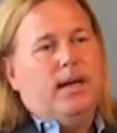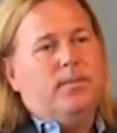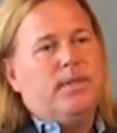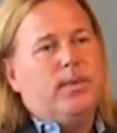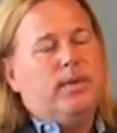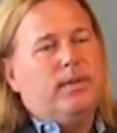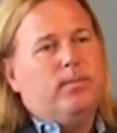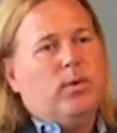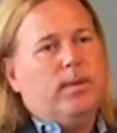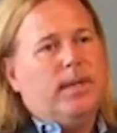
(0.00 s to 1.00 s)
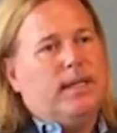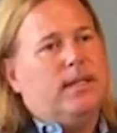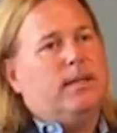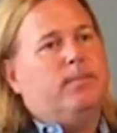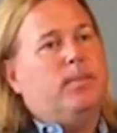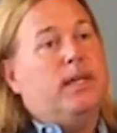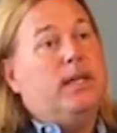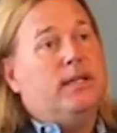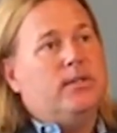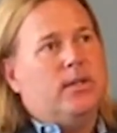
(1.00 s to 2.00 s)
So we did really begin to be
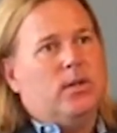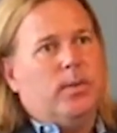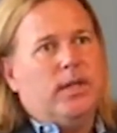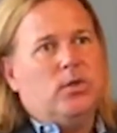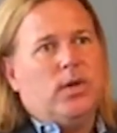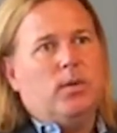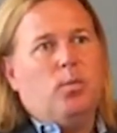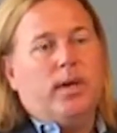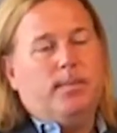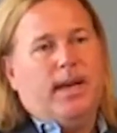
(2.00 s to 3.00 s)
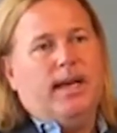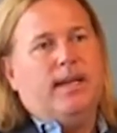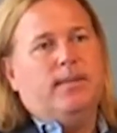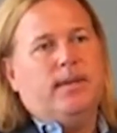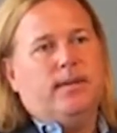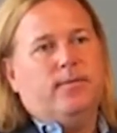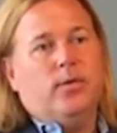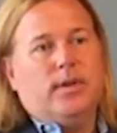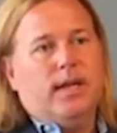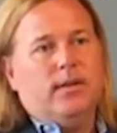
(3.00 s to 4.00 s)
concerned, are we going to train one pandemic for
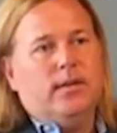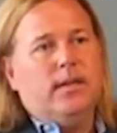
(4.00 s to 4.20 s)
another?